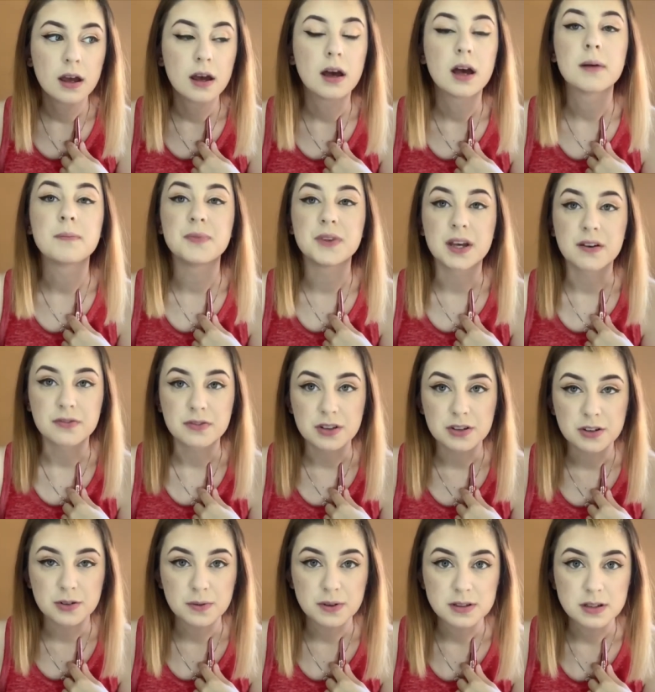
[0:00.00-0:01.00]
I'm definitely
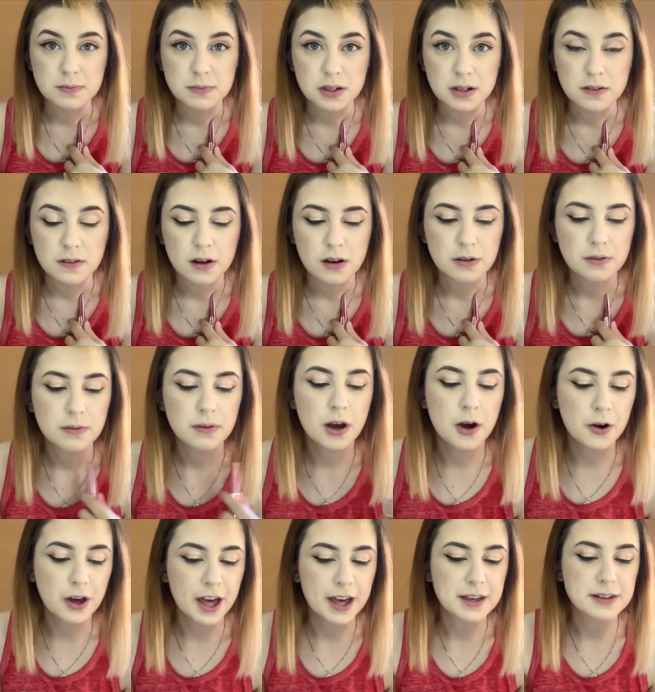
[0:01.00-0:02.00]
doing something wrong.
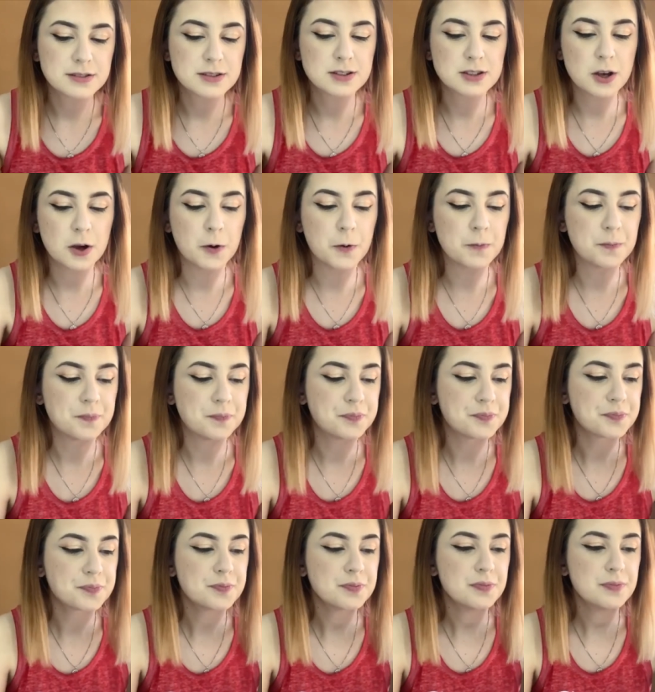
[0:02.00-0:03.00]
Okay, so
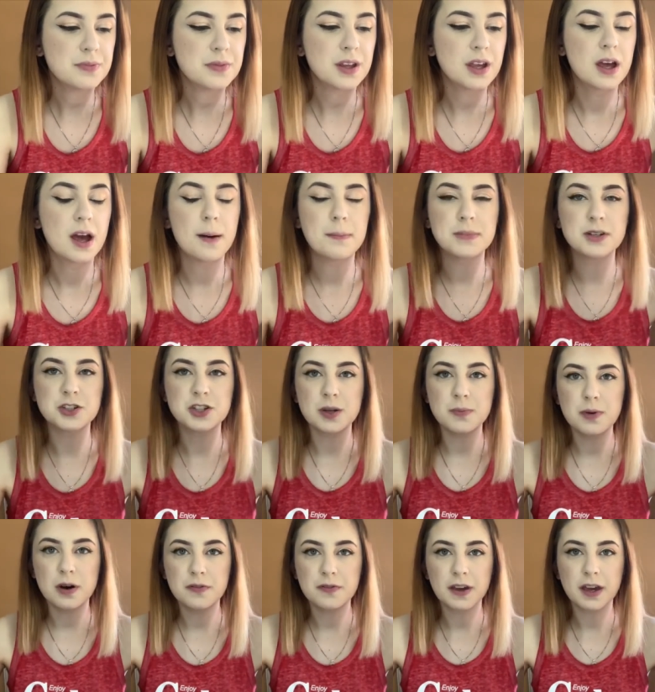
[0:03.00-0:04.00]
I'm gonna jump
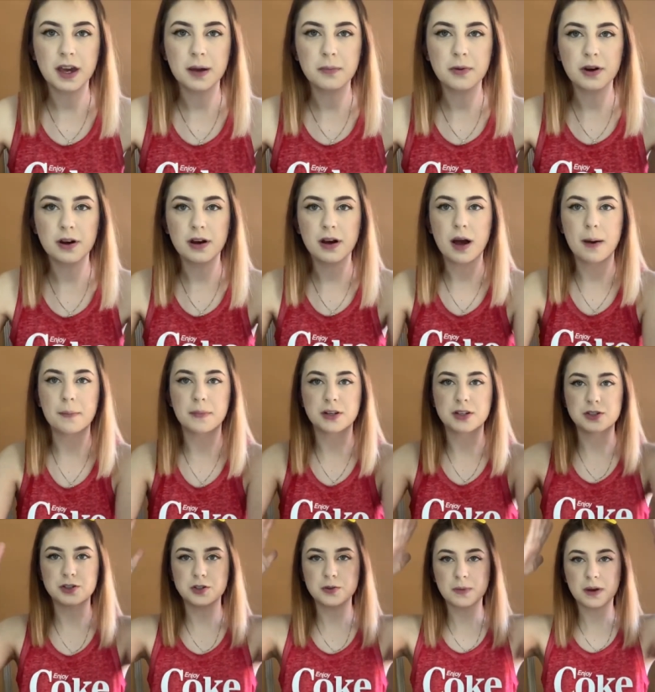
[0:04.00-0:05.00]
off camera. I'm gonna
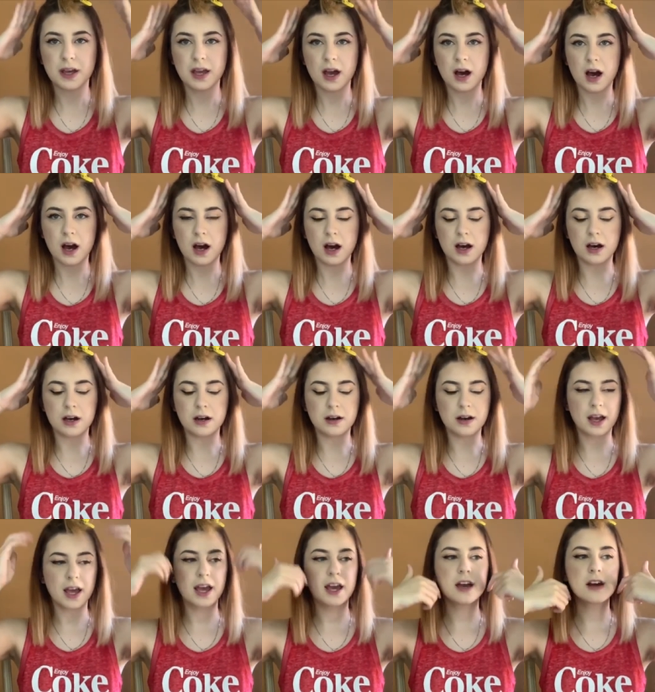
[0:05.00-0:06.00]
do my
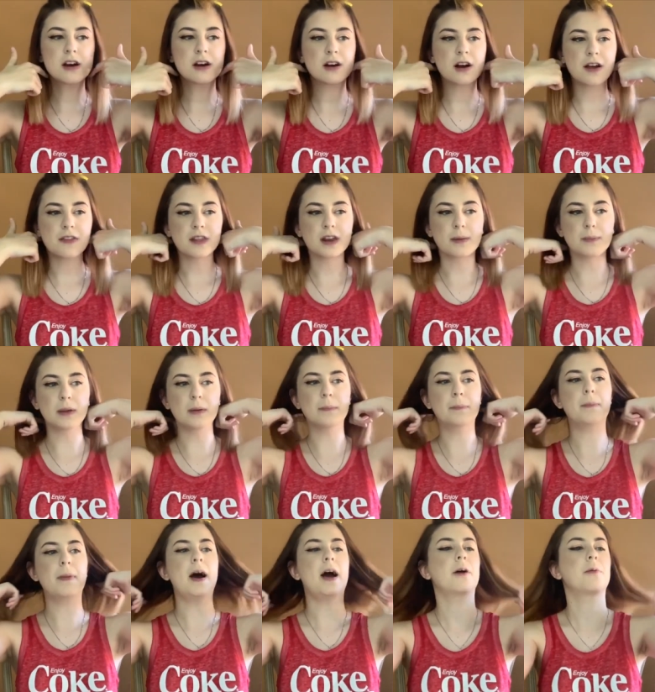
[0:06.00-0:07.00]
hair, and then I'll be
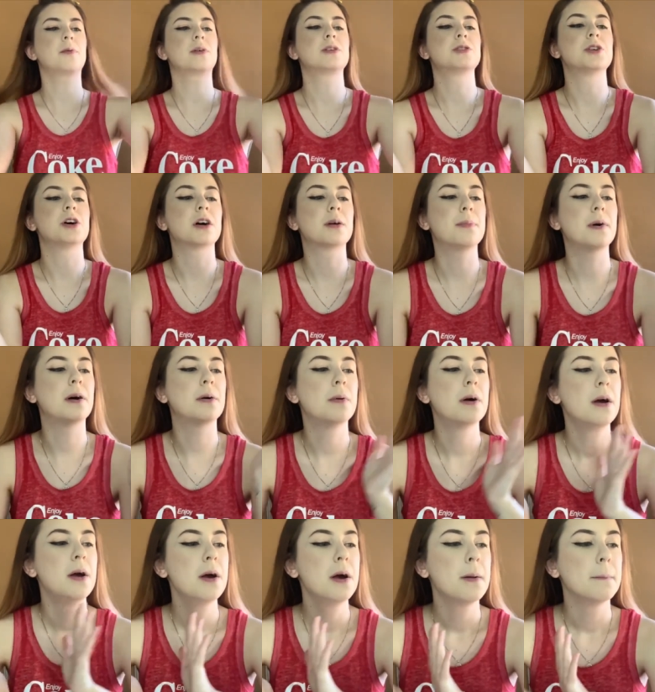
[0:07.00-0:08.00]
back. We're gonna talk about
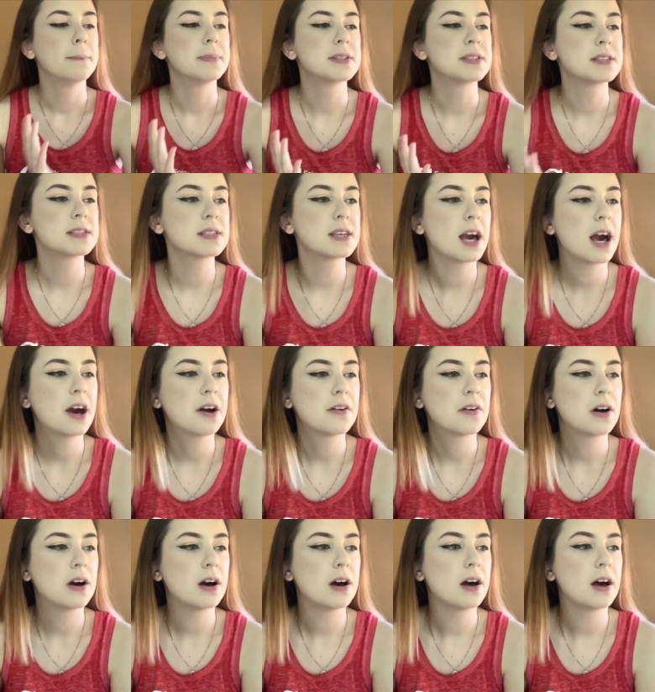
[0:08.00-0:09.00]

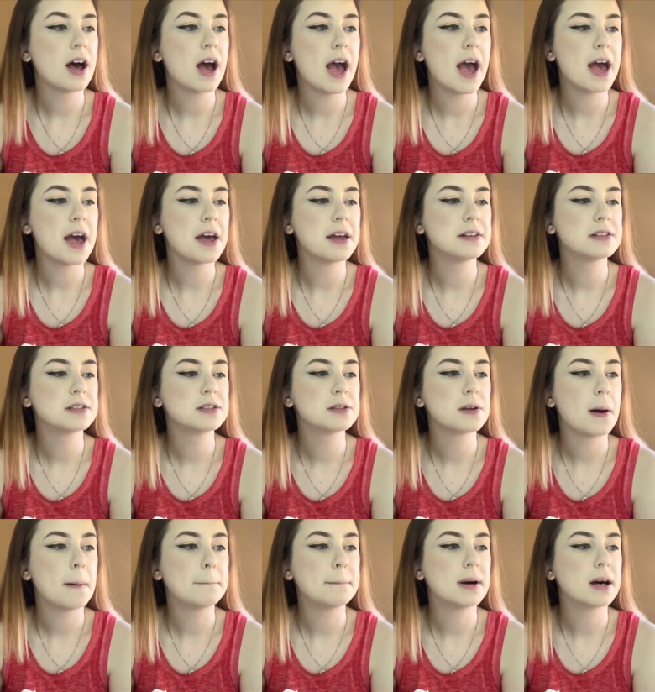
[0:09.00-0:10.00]
mascara and
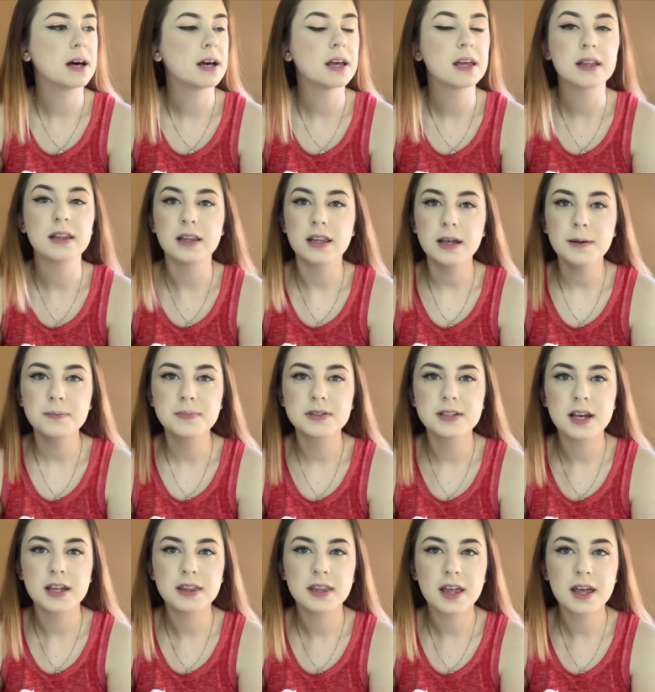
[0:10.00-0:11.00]
my lips,
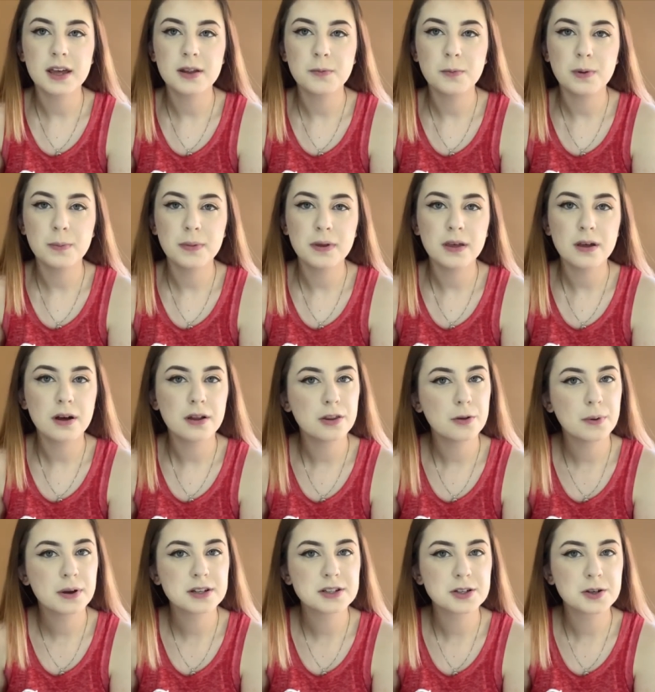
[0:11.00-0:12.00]
and then we'll be on the
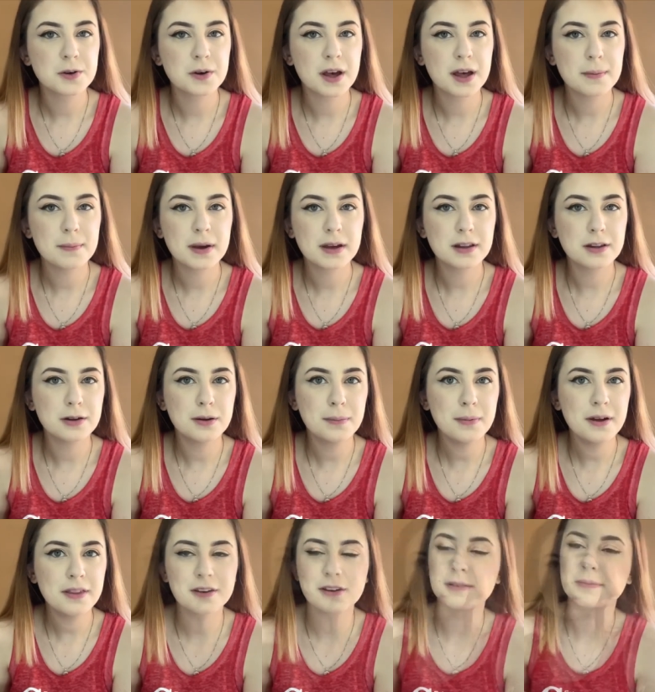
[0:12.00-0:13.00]
way to go get my little
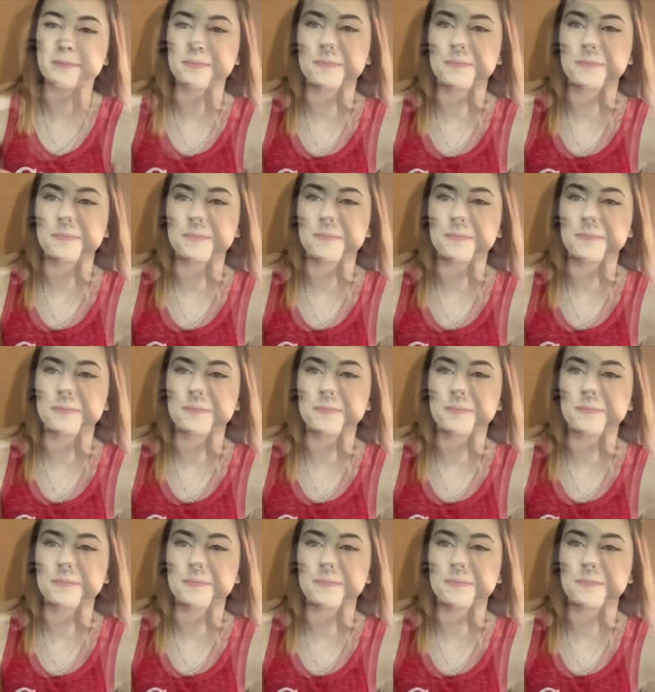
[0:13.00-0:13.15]
brother.